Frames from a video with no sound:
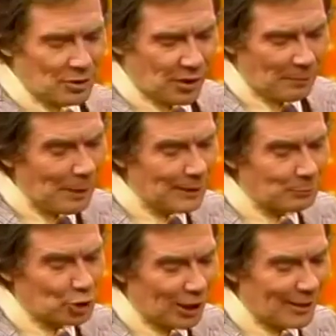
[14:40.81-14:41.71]
they made him
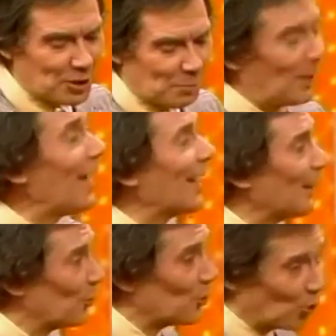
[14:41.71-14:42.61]
check his blank
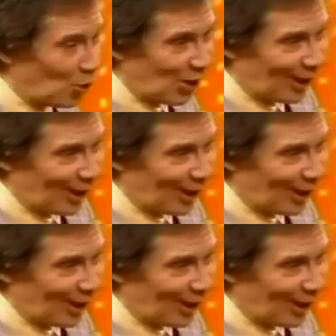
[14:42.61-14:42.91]
at the door.